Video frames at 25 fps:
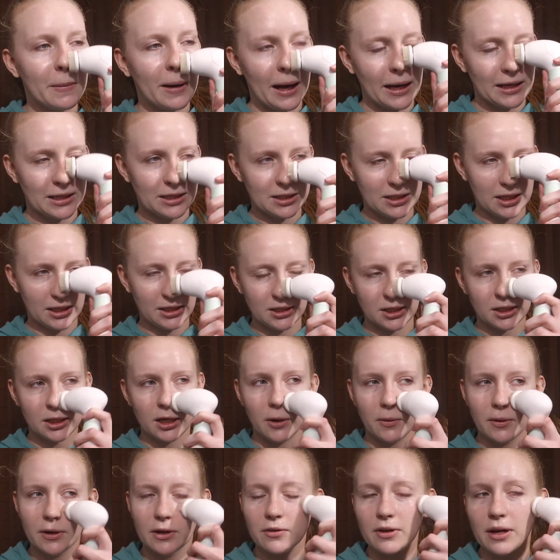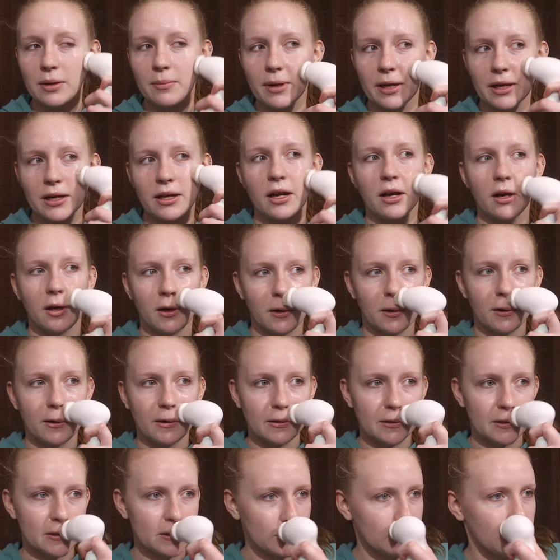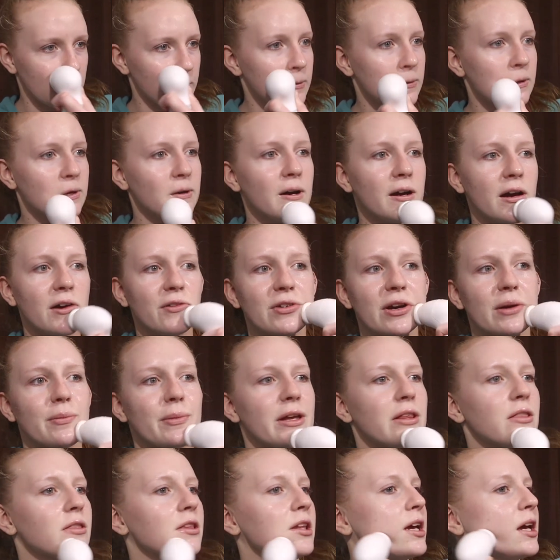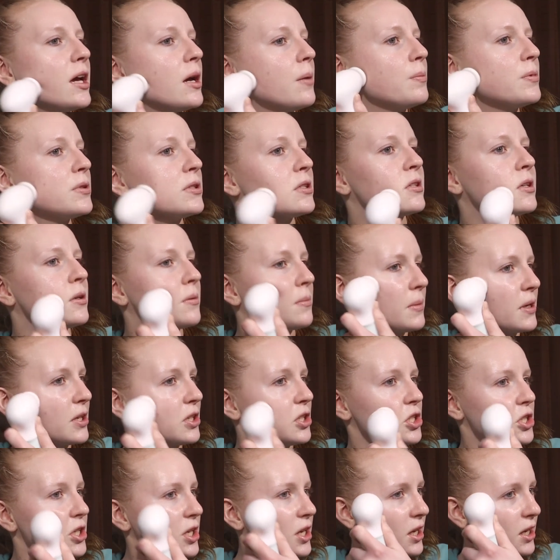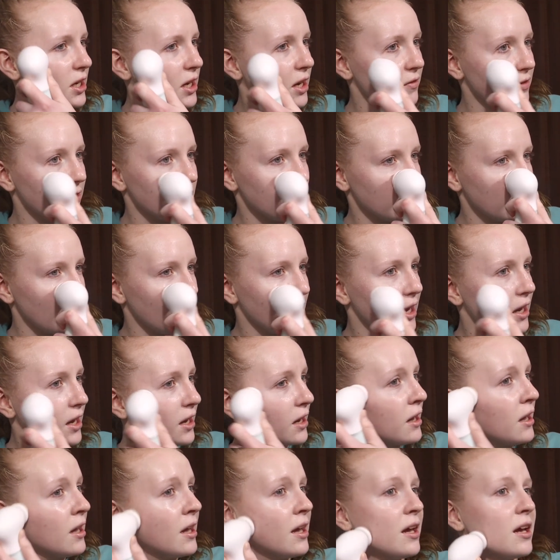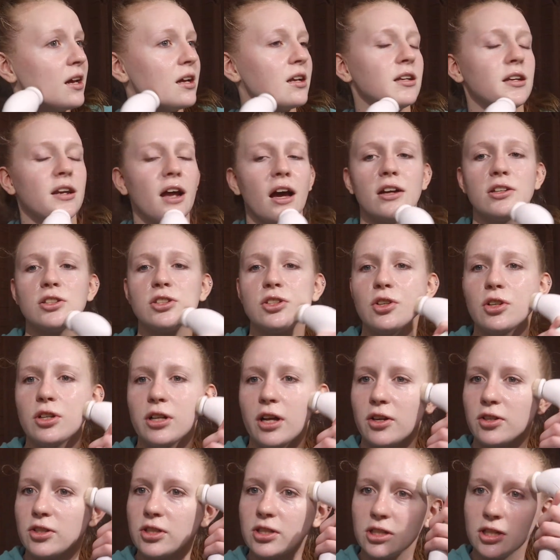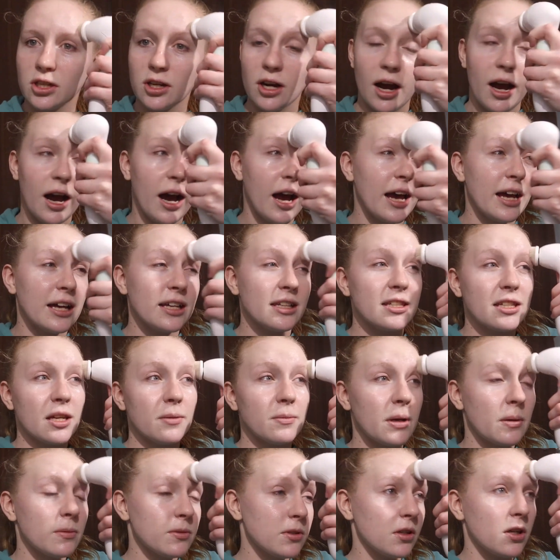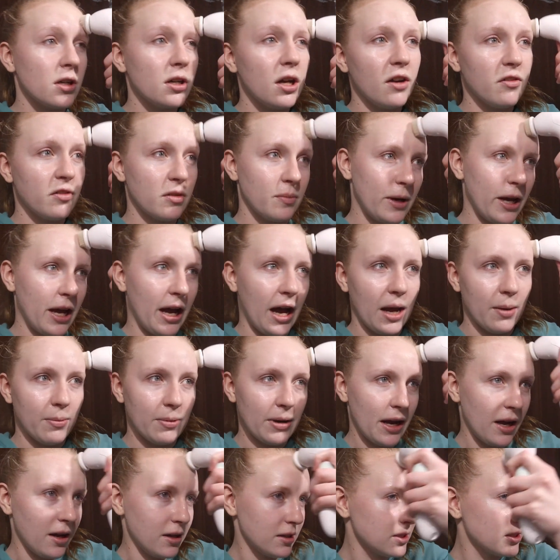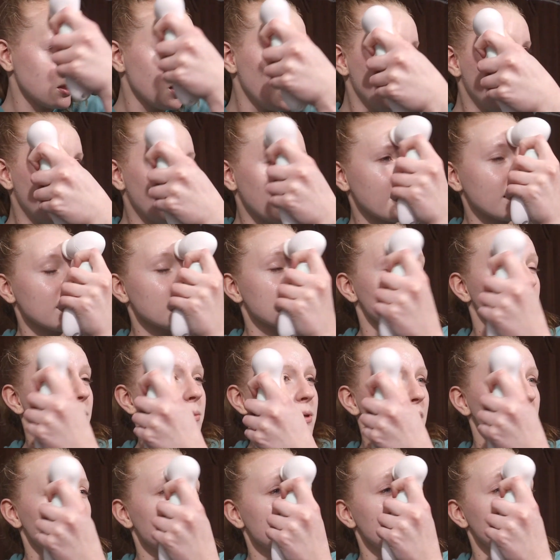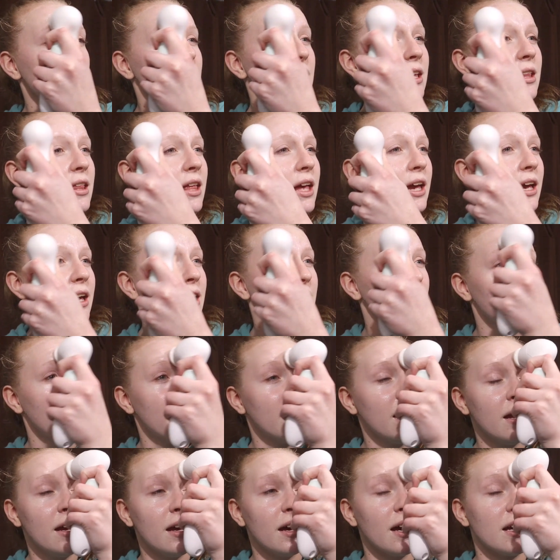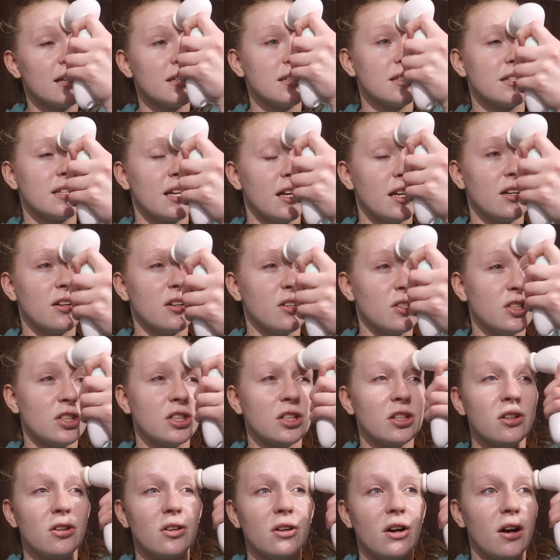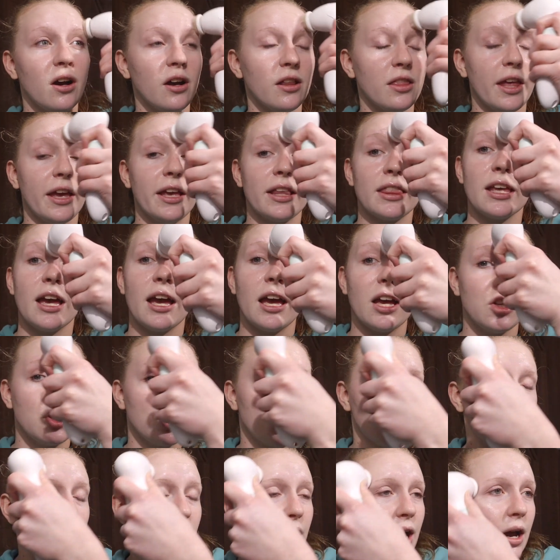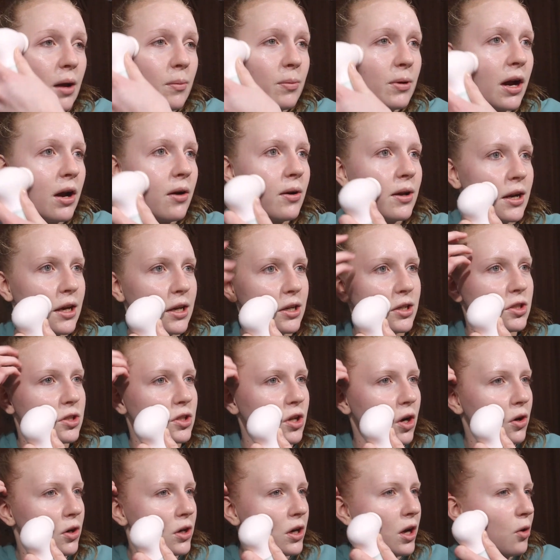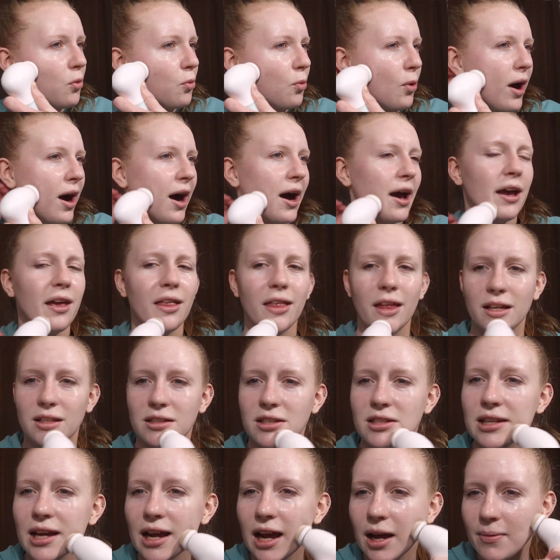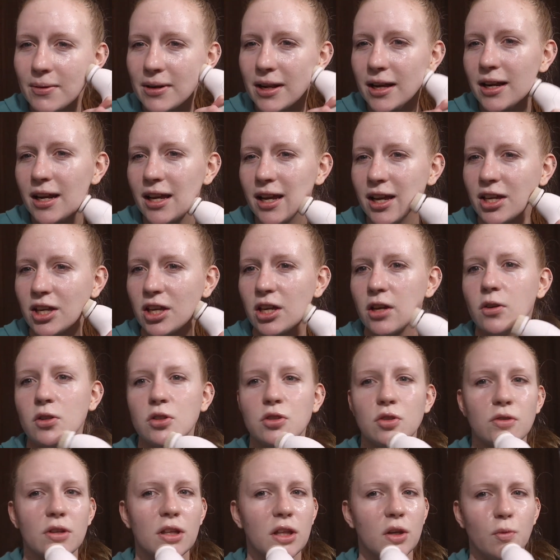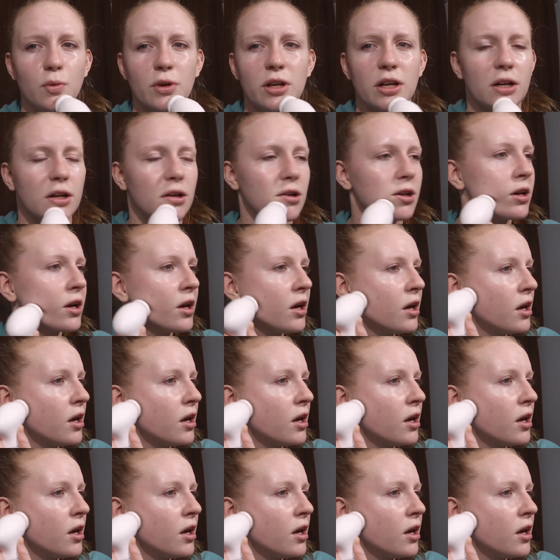I just like to go in around my nose, around my lips, around my cheek and everything. Not too close to your eyes. Sometimes I'll go over my eyebrows because sometimes I get like a zit or two on like the edge of my eyebrow and I don't know why. Like, does that have an idea of you? It's really weird.